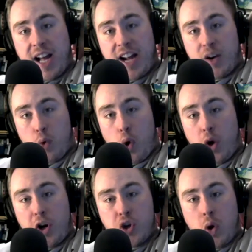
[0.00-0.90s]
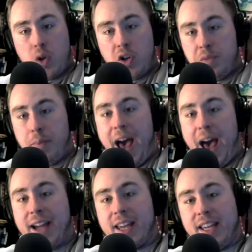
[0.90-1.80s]
and then you kind of roll your
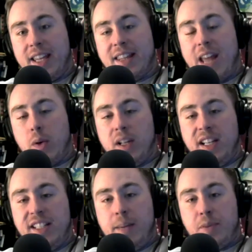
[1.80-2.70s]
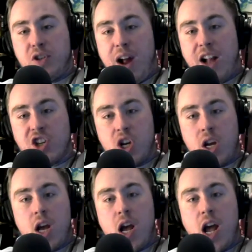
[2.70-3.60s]
shoulders back and get that really deep
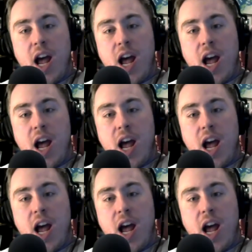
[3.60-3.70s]
stretch.